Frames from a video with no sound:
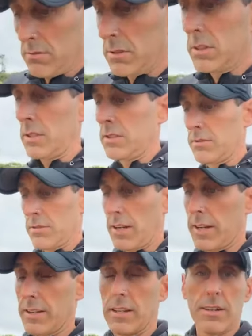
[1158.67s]
I
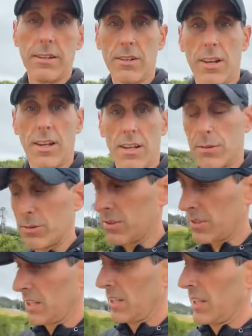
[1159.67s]
looked like I
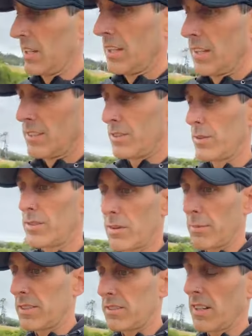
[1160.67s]
was doing
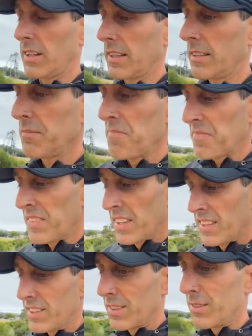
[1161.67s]
something silly then.
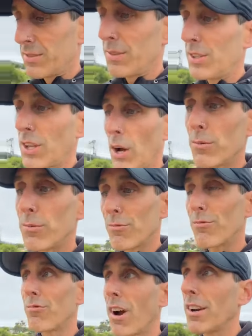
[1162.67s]
You don't
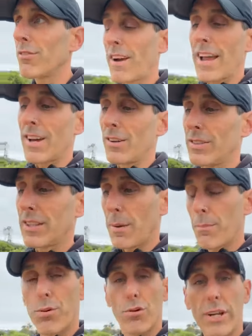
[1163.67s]
run around in
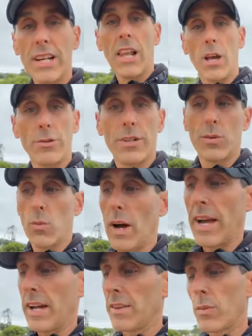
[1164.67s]
a preloaded
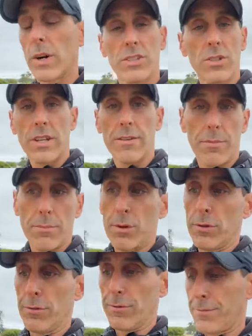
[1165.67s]
way, otherwise you'd never
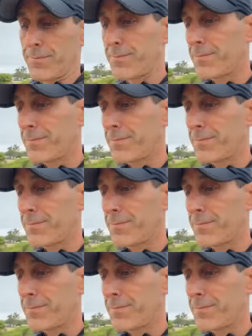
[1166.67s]
move.